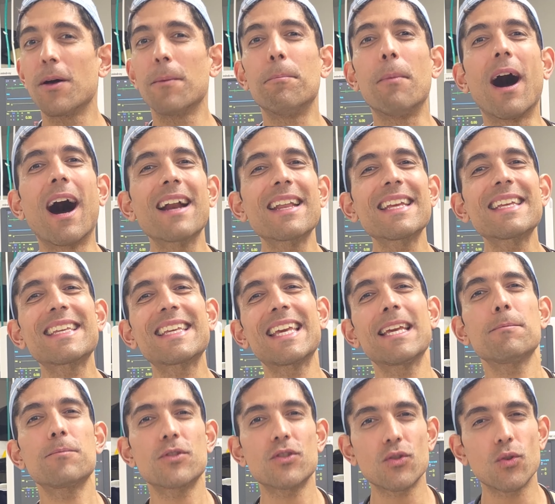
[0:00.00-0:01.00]
The body
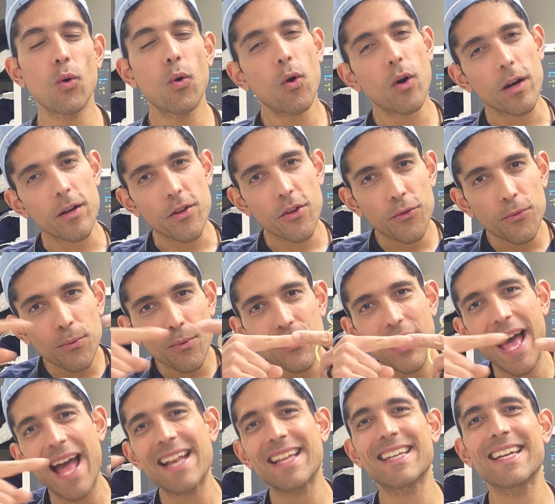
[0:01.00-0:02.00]
keeps score through
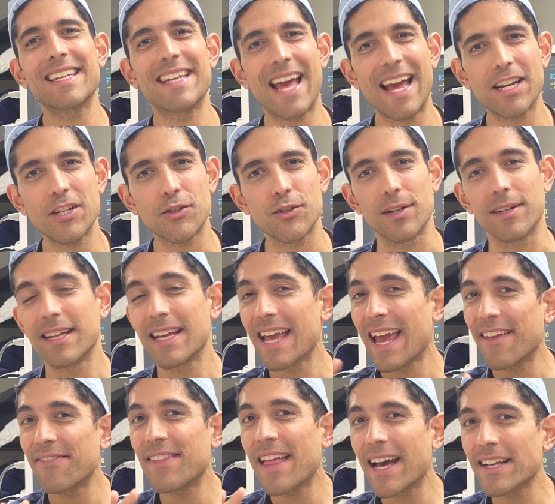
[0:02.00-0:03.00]
that connection,
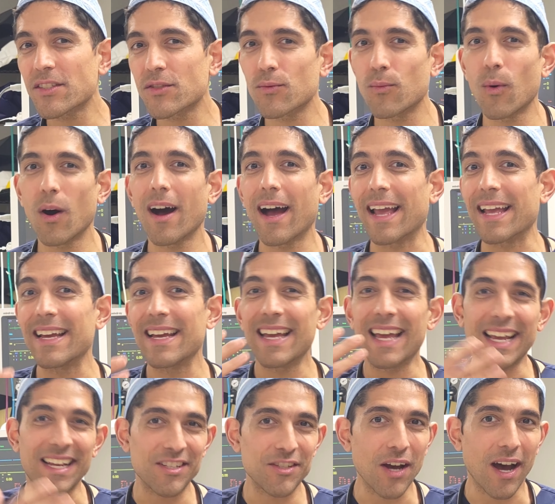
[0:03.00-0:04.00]
and that's why
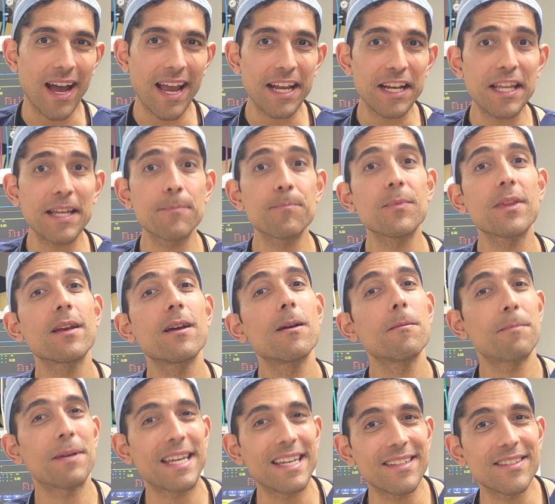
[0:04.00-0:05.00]
anxiety,
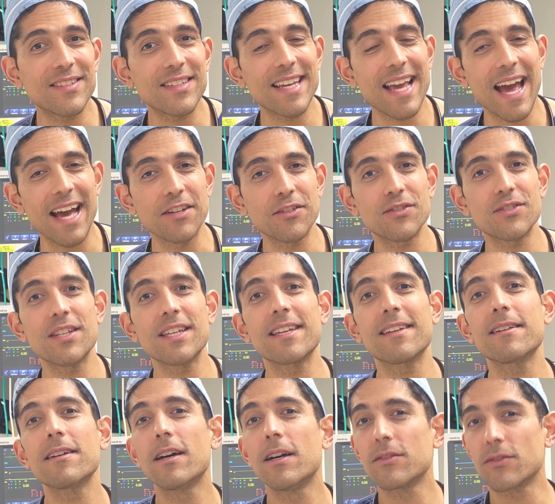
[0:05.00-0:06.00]

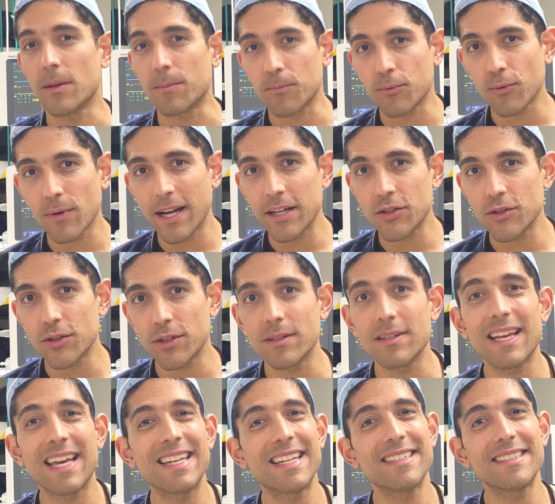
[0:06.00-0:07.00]
PTSD,
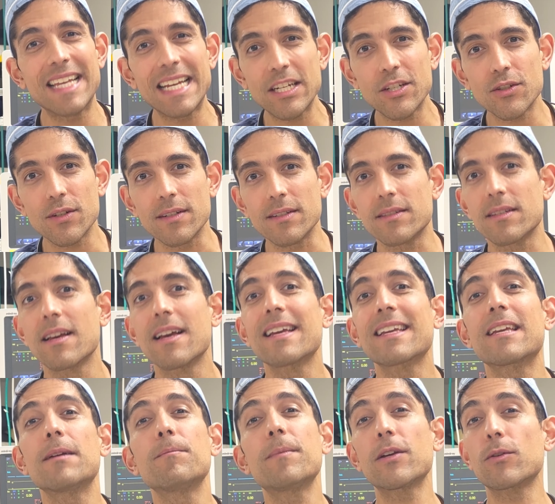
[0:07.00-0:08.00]
depression, and addictions
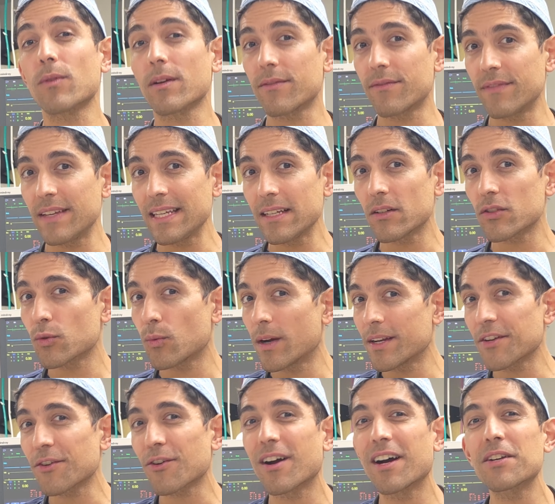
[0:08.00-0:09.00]
can be revealed
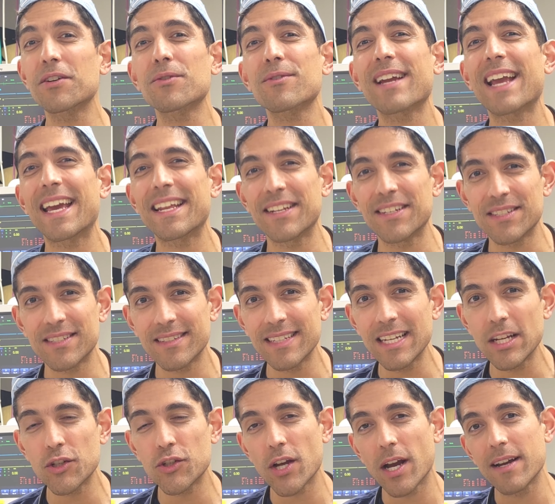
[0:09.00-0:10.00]
when you're under
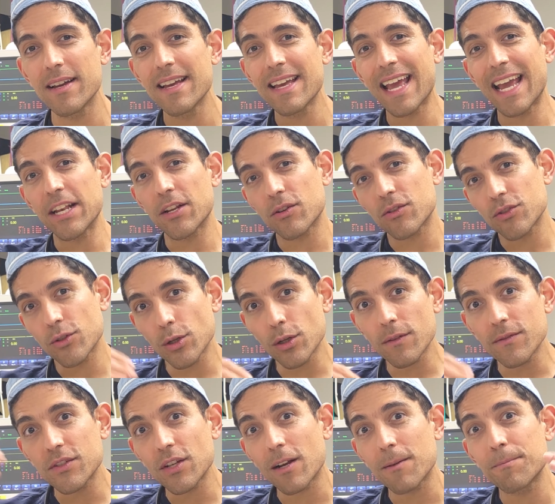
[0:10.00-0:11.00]
anesthesia and your
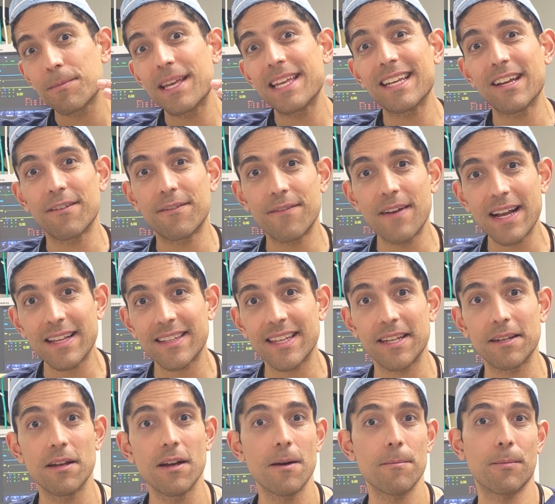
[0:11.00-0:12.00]
nerves are being
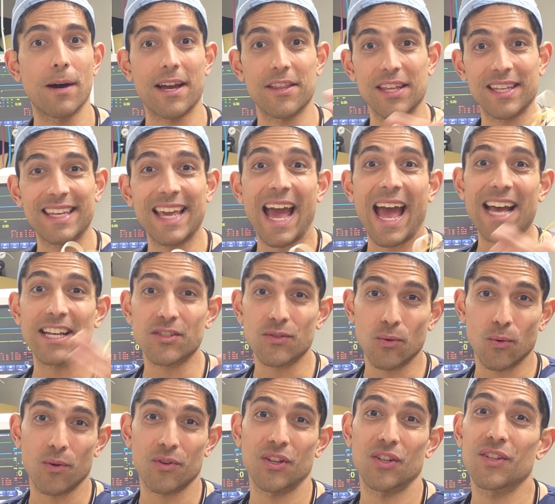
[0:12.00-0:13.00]
affected by the gas
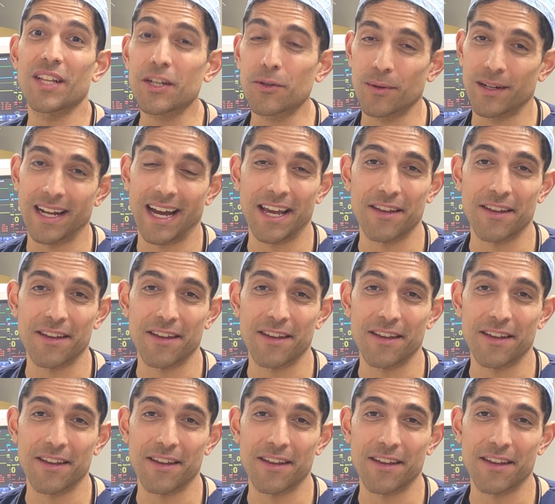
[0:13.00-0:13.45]
or the liquid